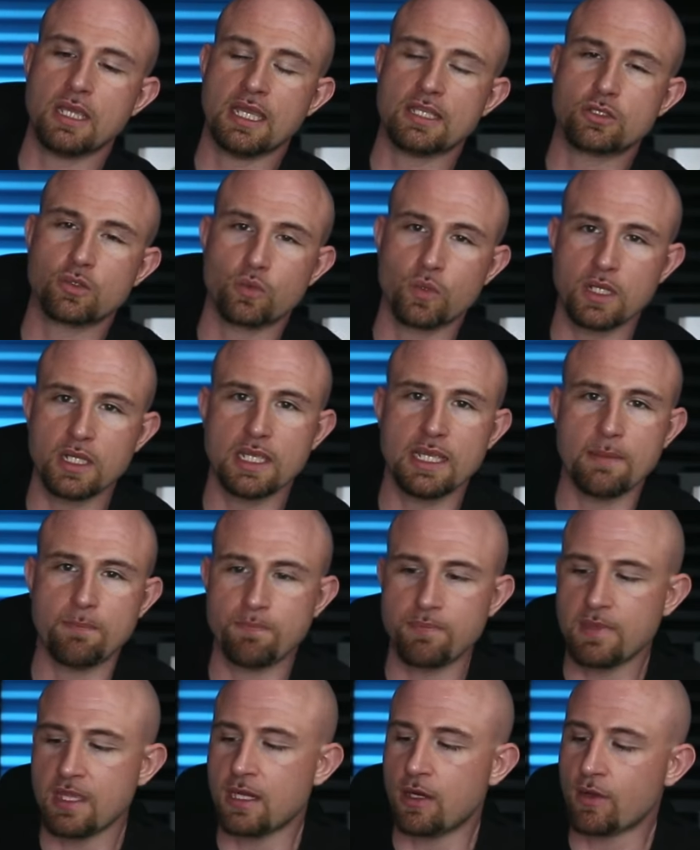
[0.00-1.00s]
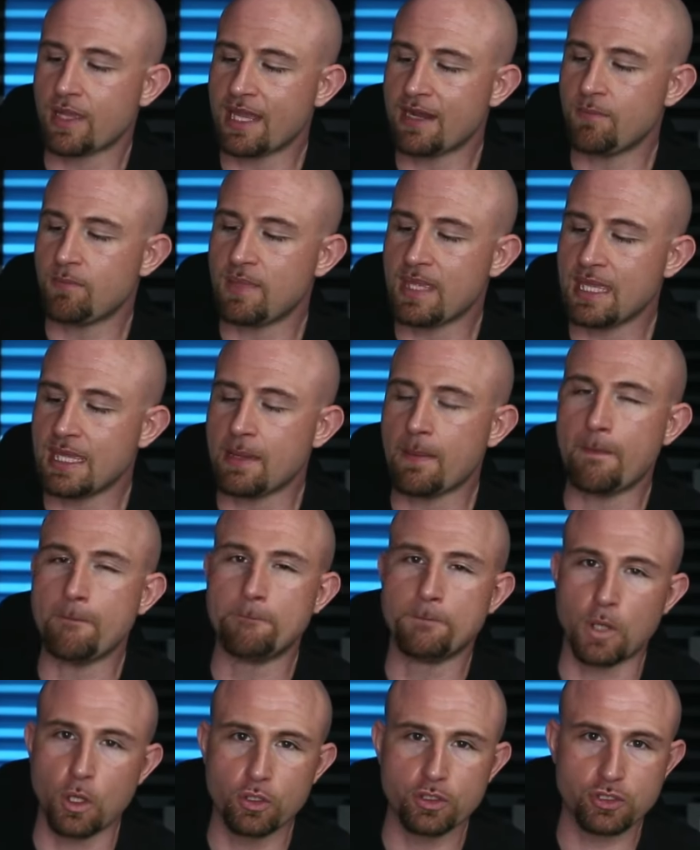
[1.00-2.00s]
really, you know, kind of being
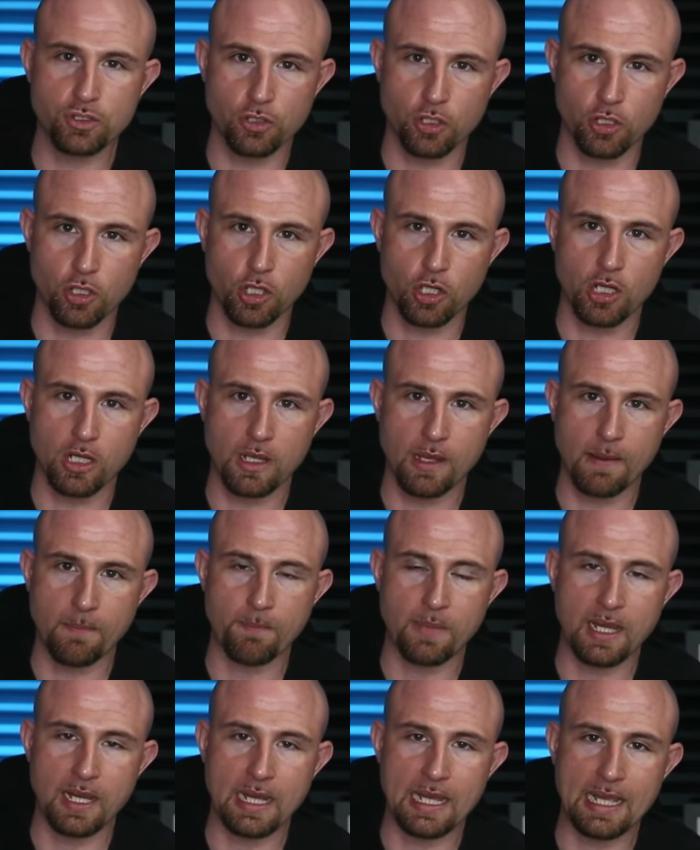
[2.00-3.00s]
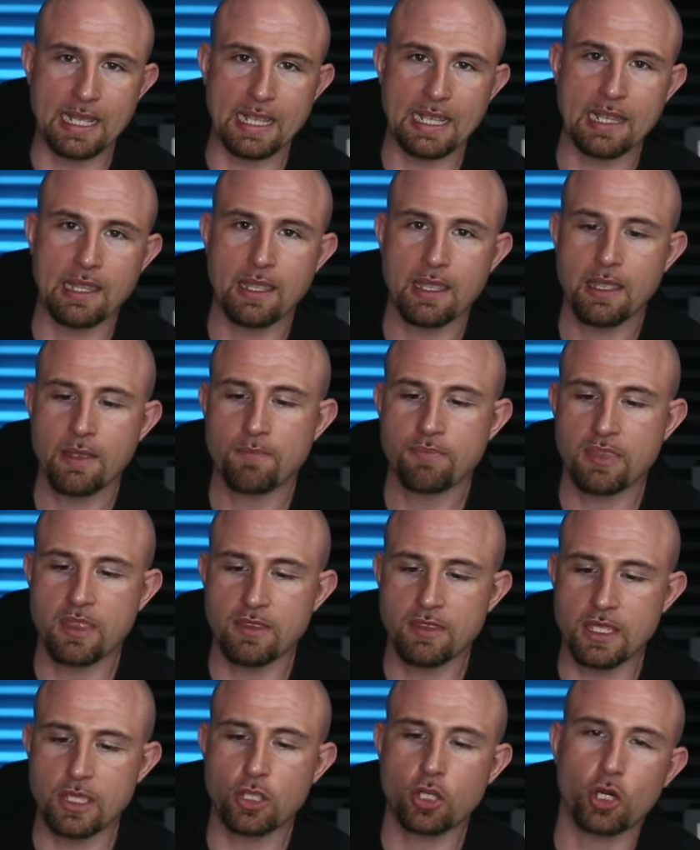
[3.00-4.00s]
bolstered along by
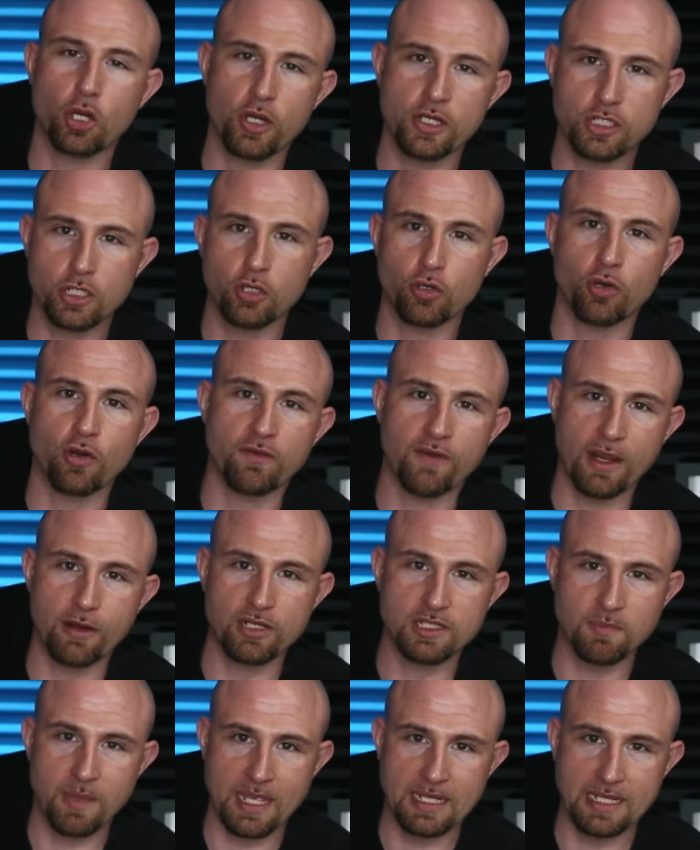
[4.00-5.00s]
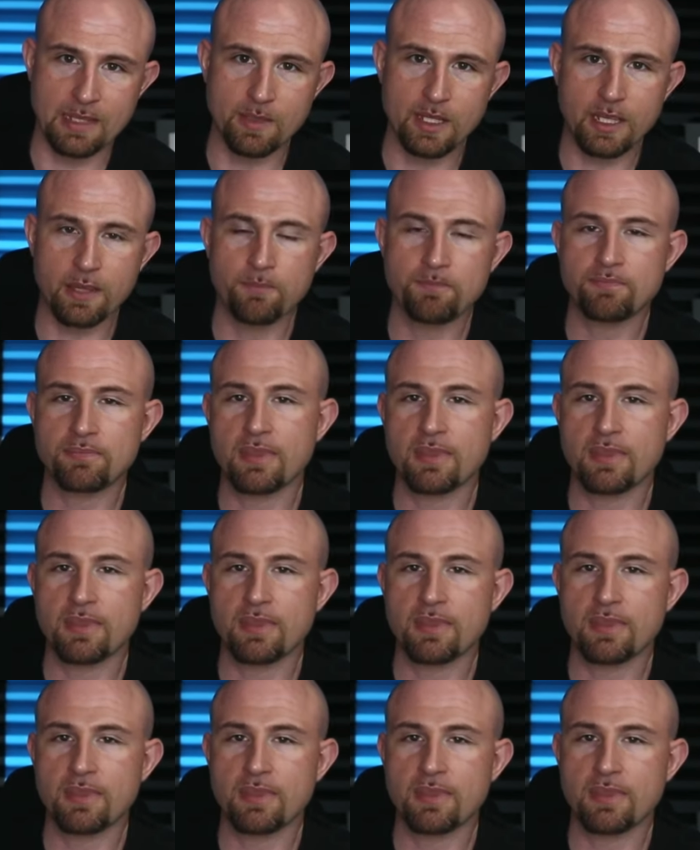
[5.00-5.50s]
the current coronavirus pandemic